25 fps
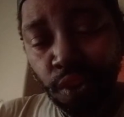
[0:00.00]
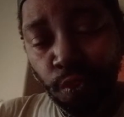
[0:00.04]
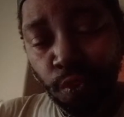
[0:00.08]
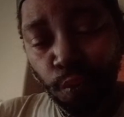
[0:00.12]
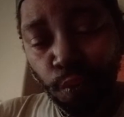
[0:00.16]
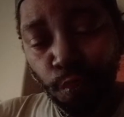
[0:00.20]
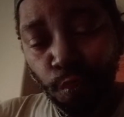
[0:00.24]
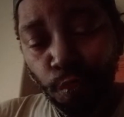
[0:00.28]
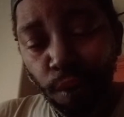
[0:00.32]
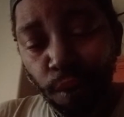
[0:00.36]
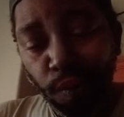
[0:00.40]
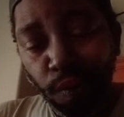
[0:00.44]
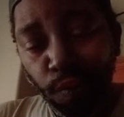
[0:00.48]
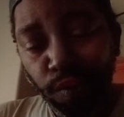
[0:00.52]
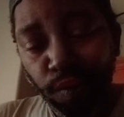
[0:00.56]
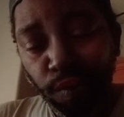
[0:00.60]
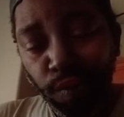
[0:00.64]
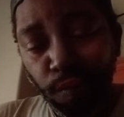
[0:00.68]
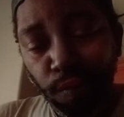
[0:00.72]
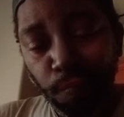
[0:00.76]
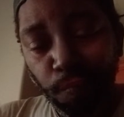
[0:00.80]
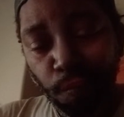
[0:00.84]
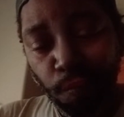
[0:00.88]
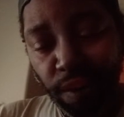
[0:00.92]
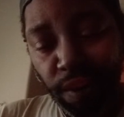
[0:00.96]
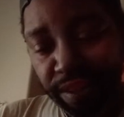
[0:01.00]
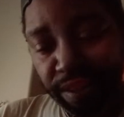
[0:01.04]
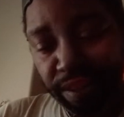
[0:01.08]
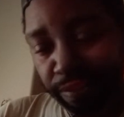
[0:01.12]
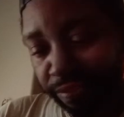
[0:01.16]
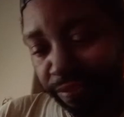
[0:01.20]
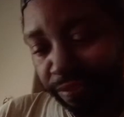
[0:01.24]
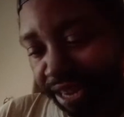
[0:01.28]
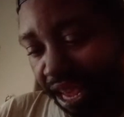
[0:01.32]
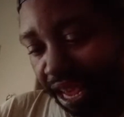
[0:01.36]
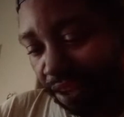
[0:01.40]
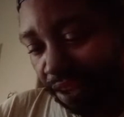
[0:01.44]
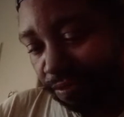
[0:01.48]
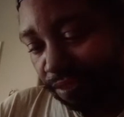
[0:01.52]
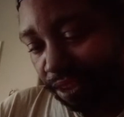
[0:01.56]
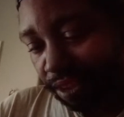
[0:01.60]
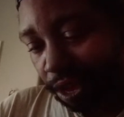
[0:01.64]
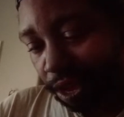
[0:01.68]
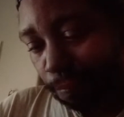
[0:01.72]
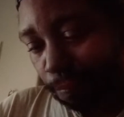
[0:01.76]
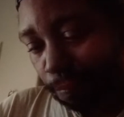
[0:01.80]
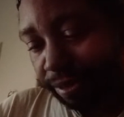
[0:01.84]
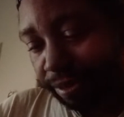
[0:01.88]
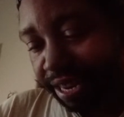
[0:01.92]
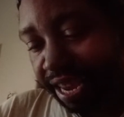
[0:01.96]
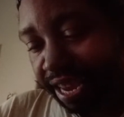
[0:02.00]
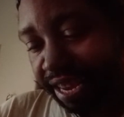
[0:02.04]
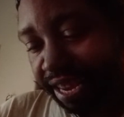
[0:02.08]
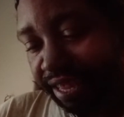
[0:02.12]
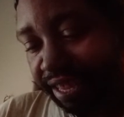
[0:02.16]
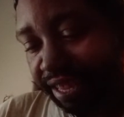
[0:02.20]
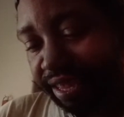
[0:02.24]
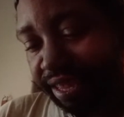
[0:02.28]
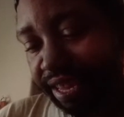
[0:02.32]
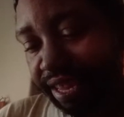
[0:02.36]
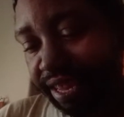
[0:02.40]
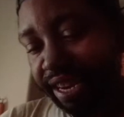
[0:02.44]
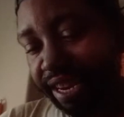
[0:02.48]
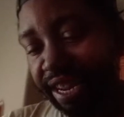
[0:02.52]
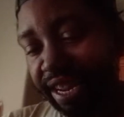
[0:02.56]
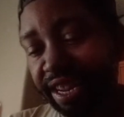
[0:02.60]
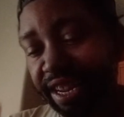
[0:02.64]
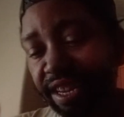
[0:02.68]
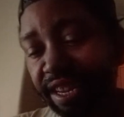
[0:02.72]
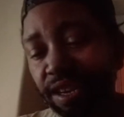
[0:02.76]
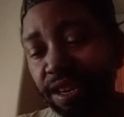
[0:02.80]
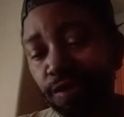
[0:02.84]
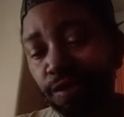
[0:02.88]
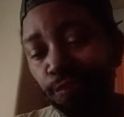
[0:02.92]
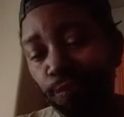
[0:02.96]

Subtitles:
102.3 FM Dade City